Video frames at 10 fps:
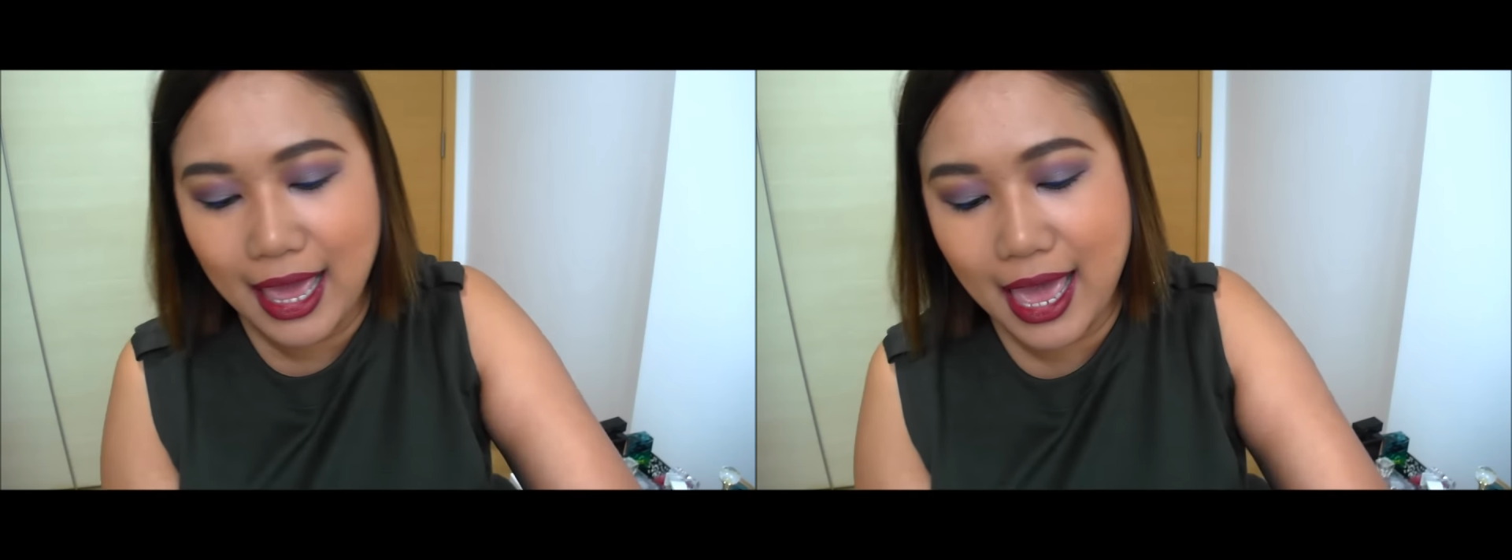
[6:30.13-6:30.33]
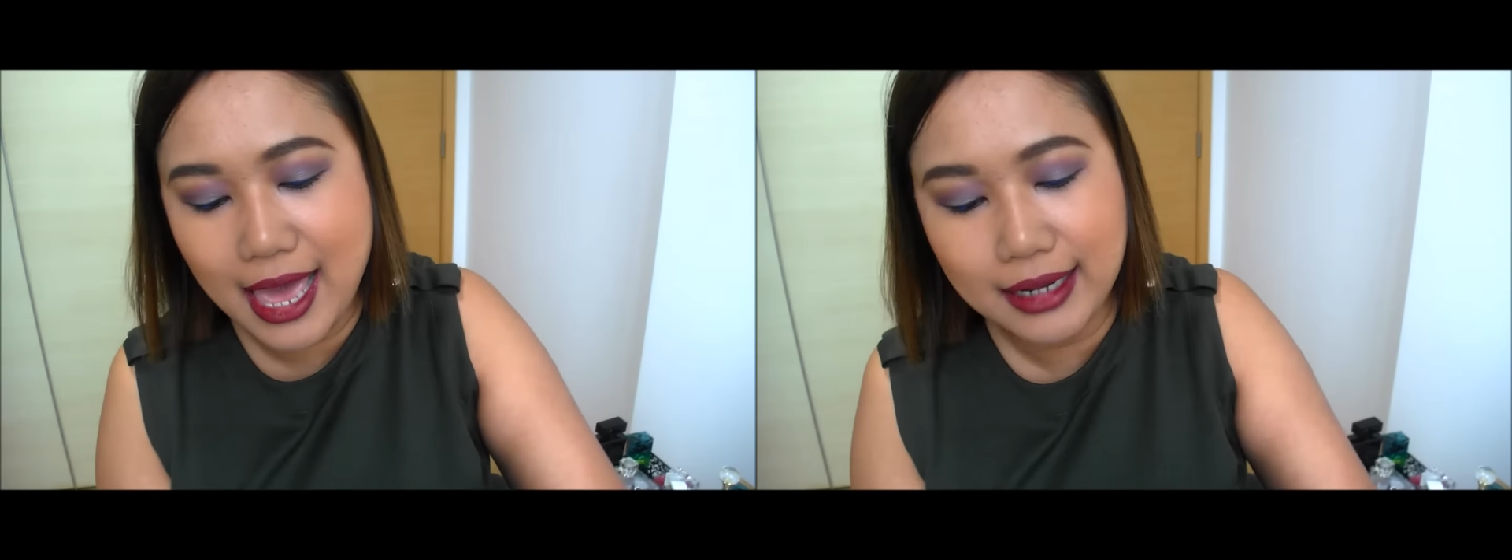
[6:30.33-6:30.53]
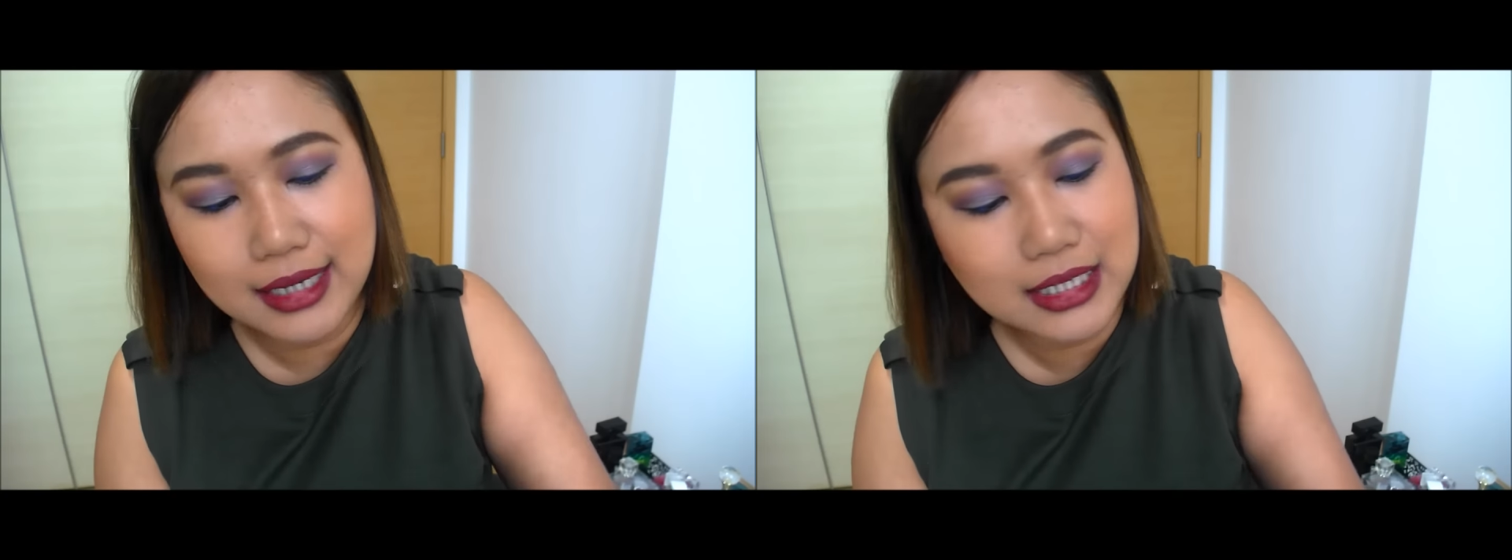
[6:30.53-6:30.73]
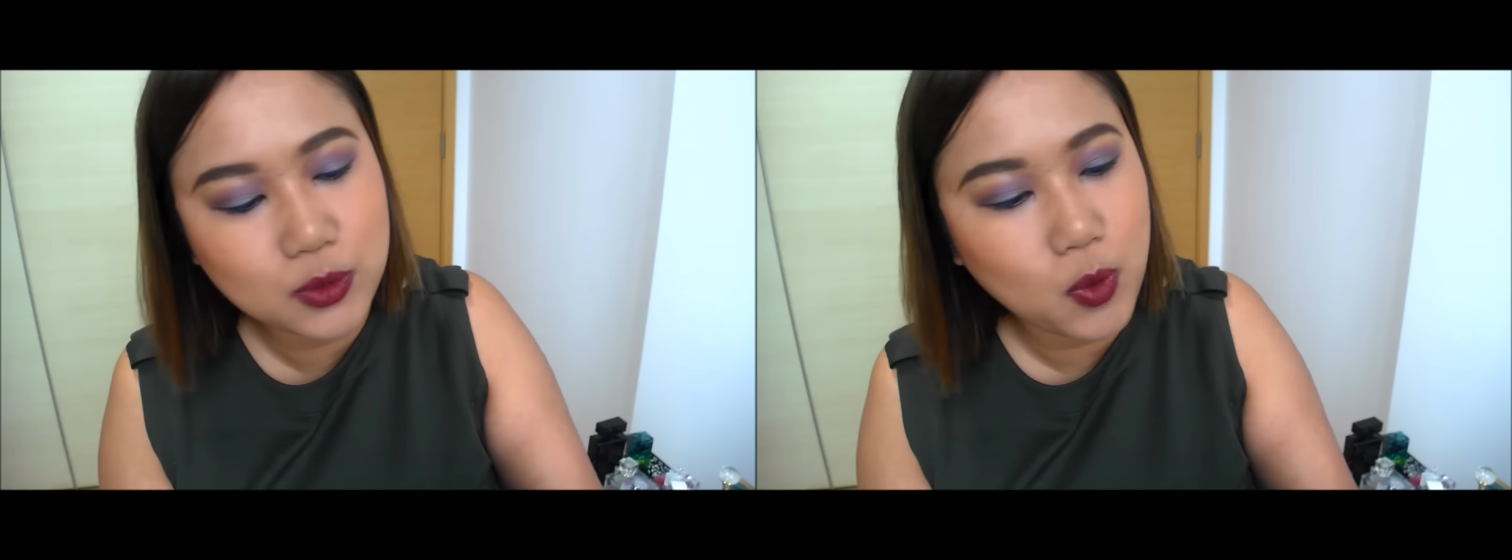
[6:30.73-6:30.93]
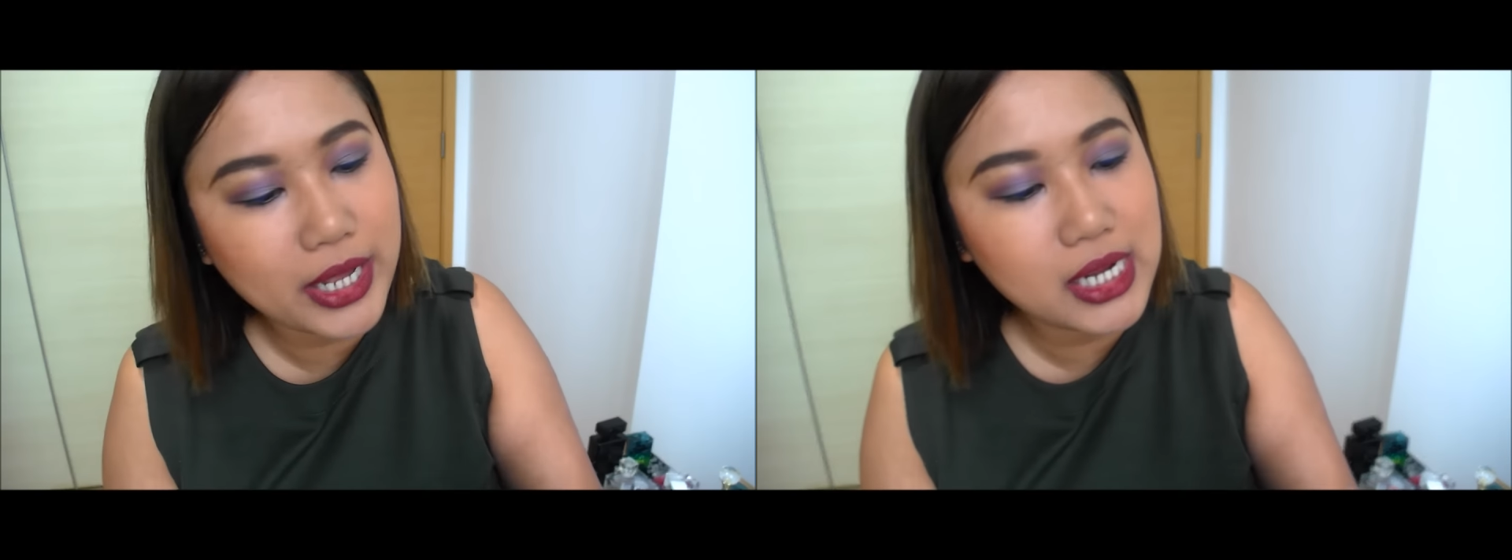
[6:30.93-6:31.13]
And
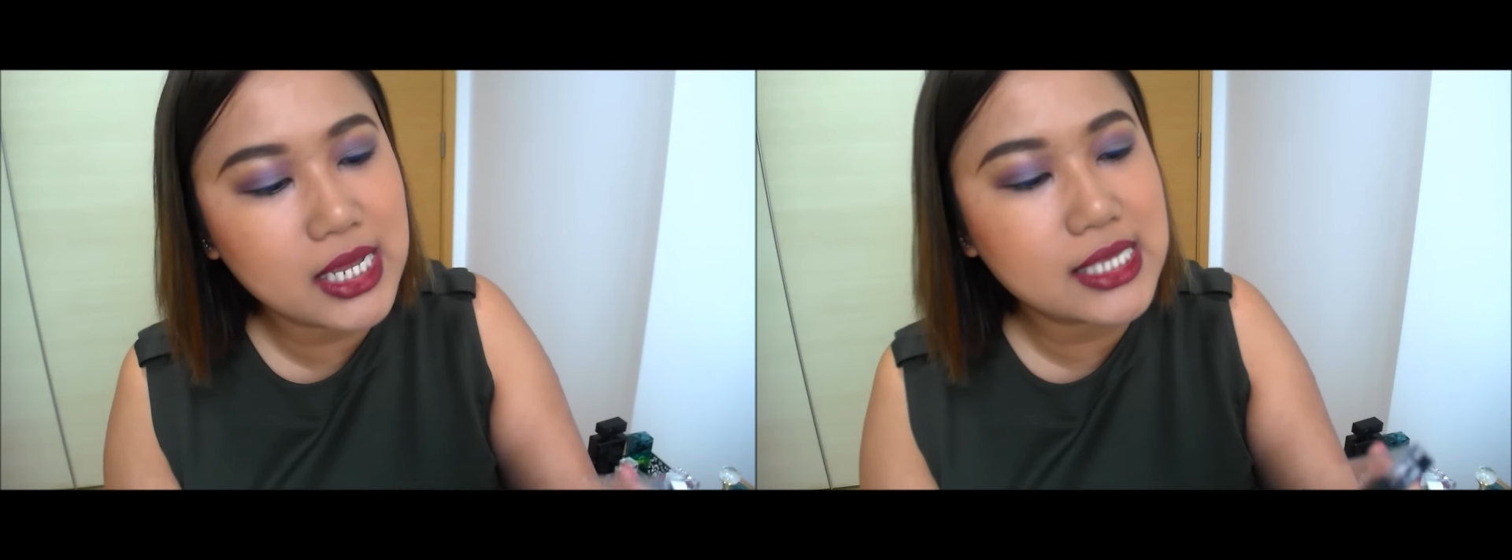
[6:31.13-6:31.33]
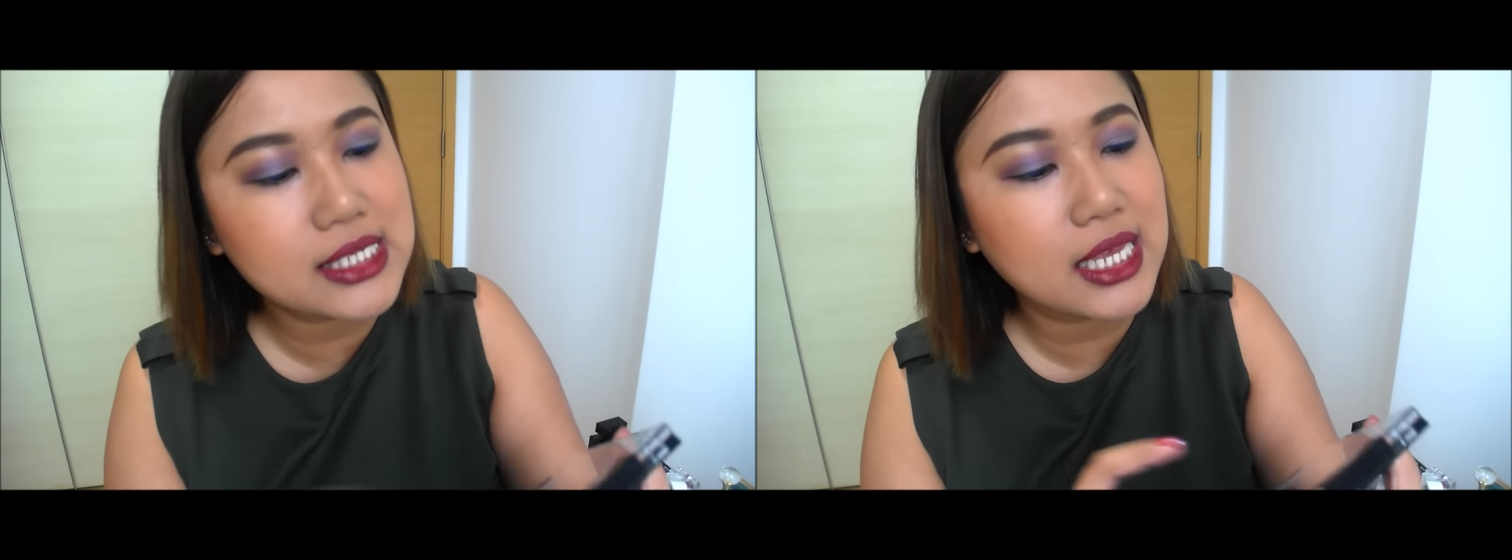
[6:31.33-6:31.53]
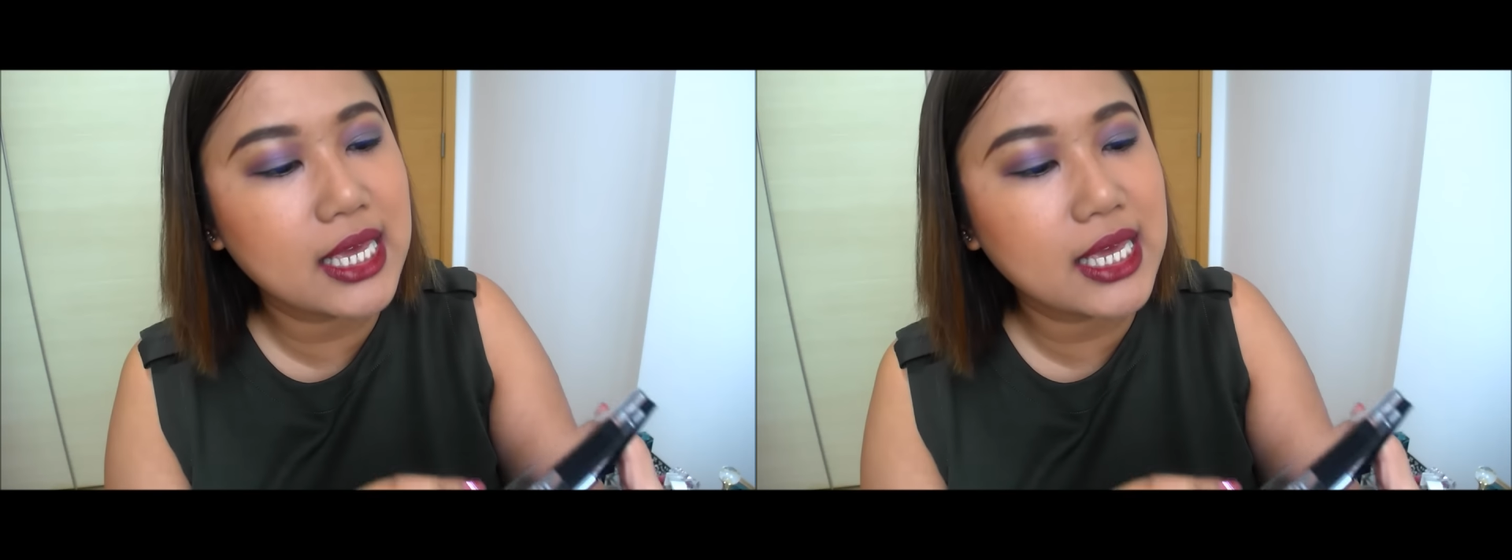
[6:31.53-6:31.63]
this one is